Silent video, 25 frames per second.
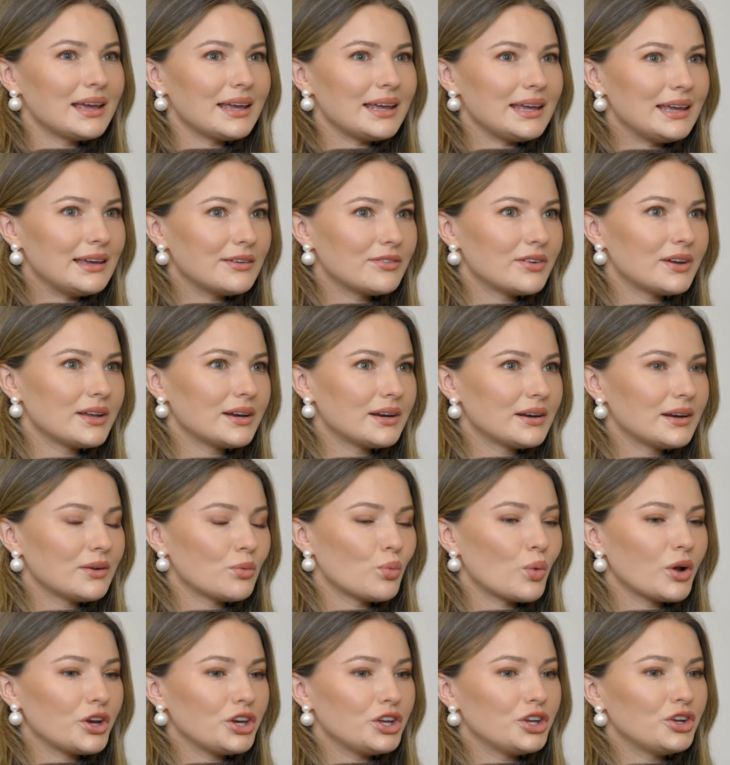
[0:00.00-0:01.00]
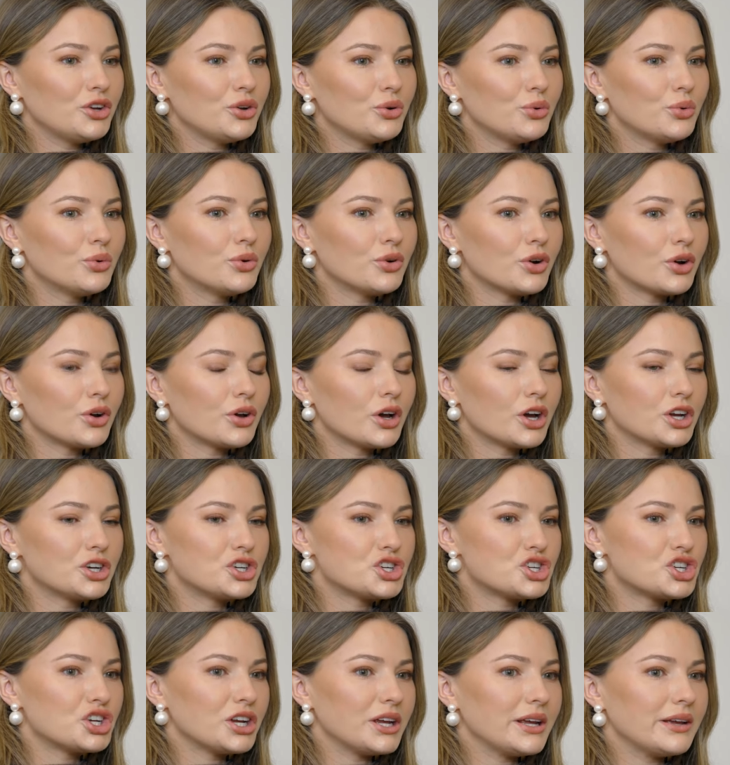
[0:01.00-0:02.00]
Even when you
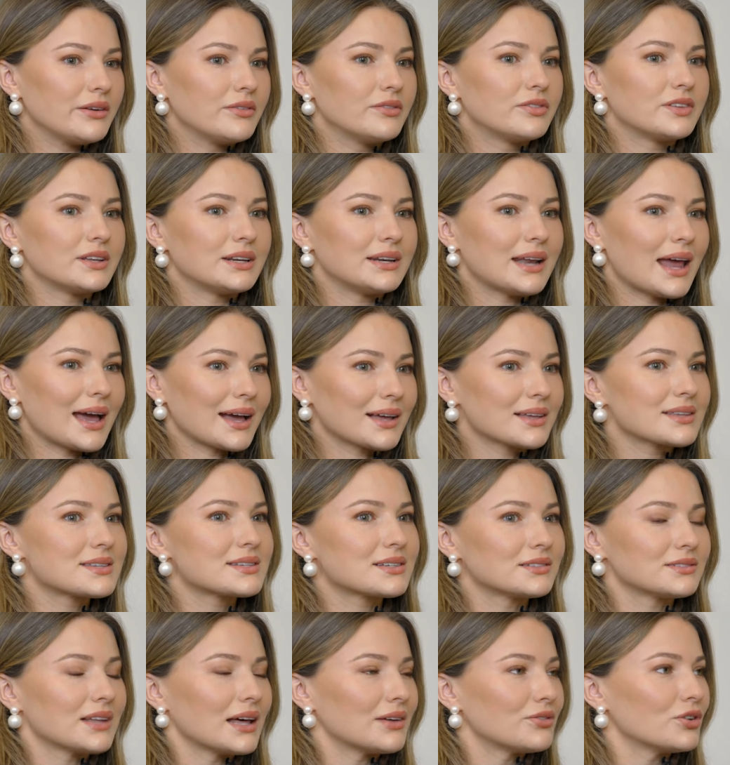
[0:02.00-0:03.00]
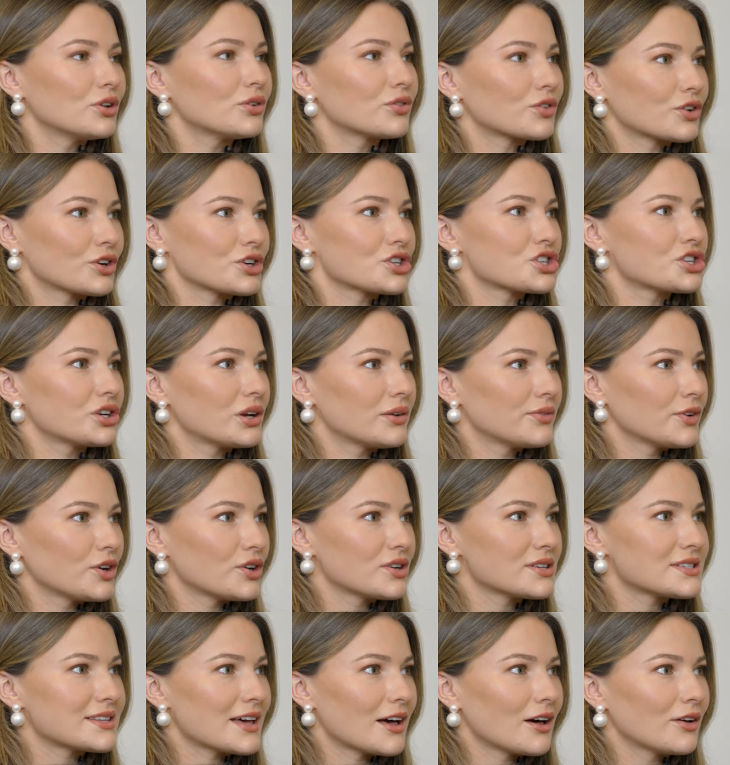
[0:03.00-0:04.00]
achieve the next level version of
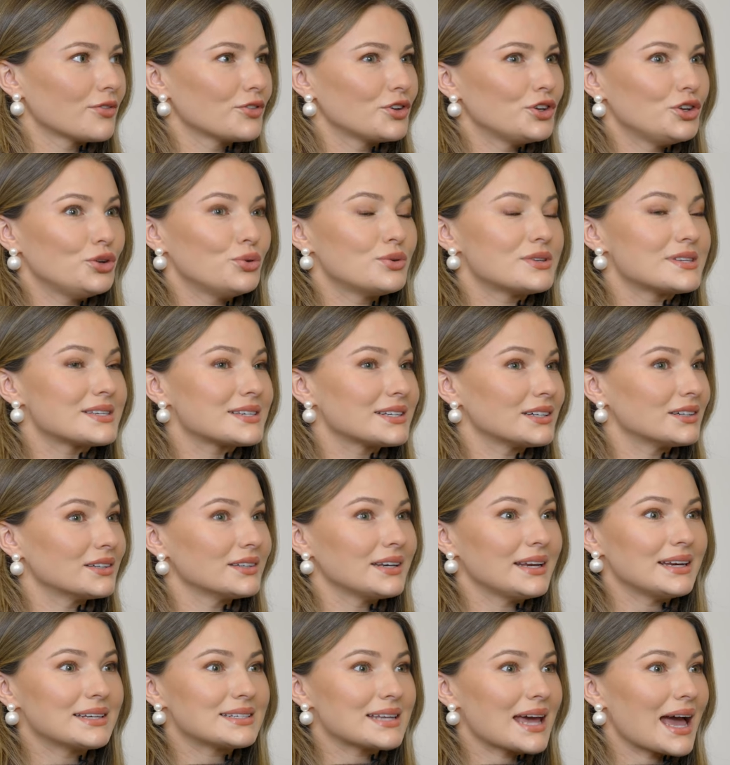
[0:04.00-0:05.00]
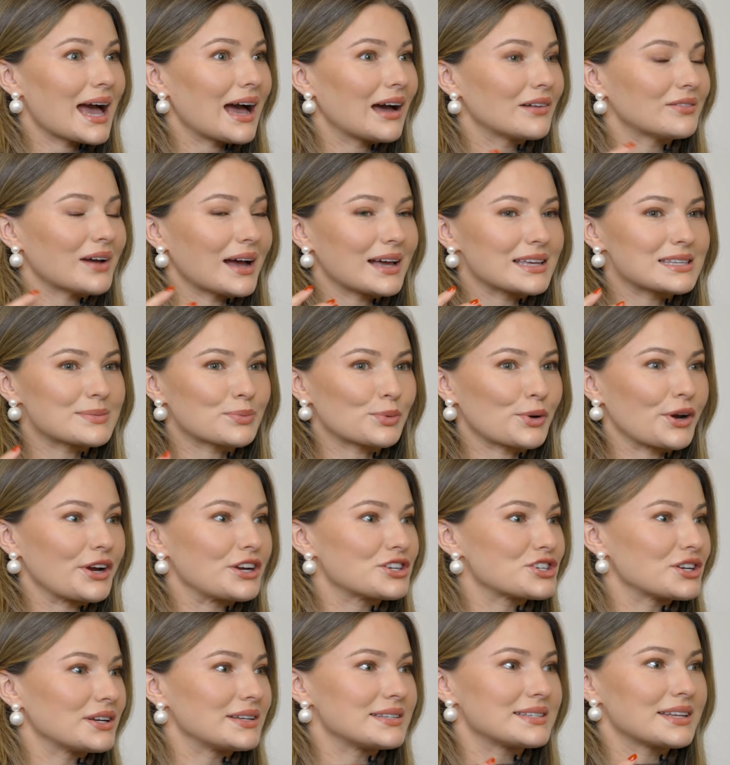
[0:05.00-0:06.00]
yourself, you still need to have
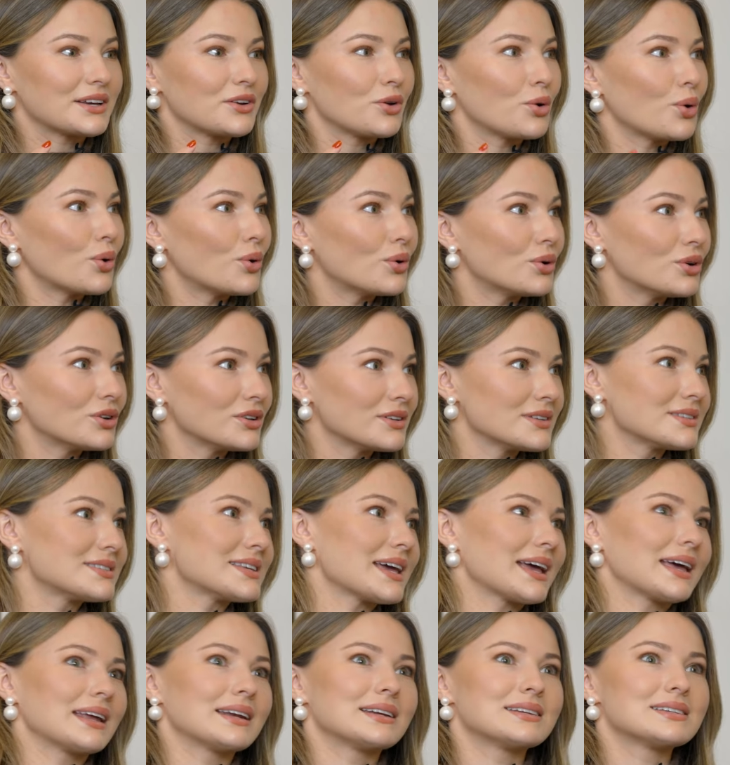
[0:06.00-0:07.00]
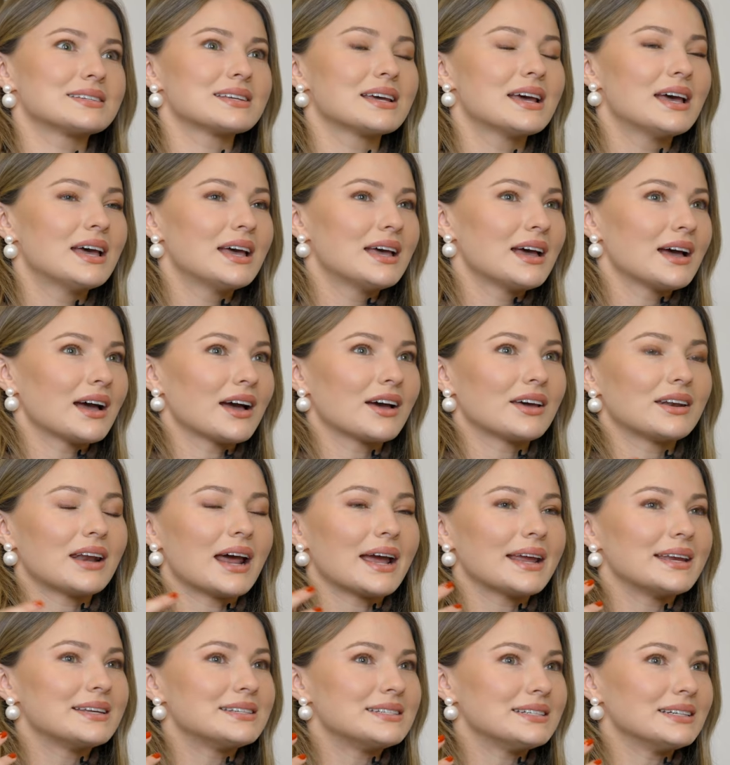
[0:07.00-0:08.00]
aspirations and goals and an
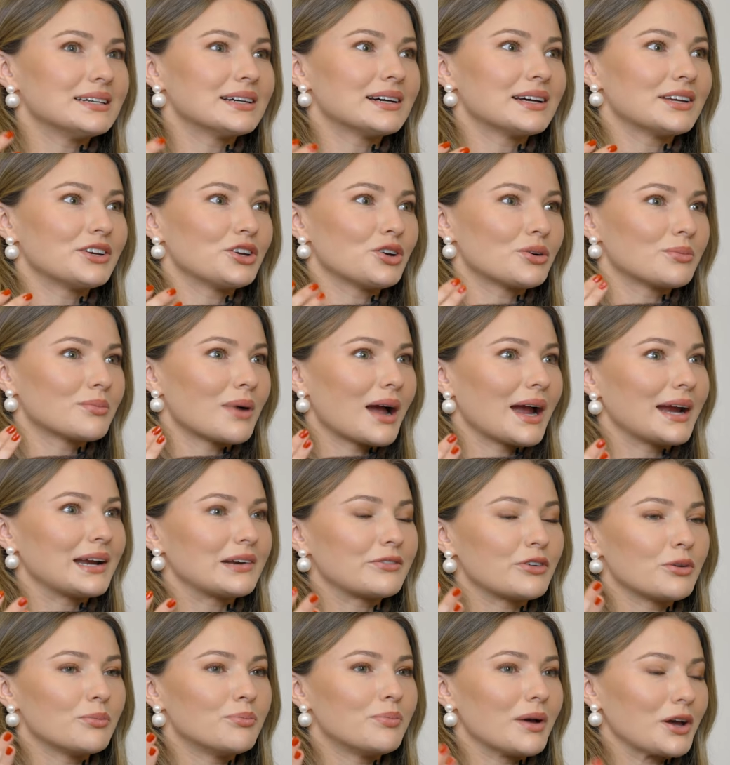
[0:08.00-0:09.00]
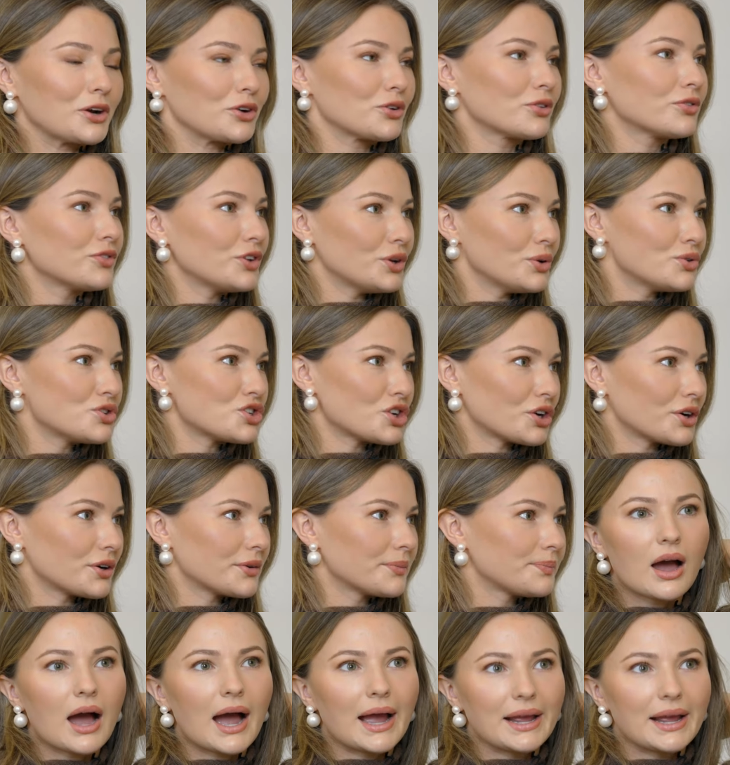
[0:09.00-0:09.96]
idea in your mind of a better future.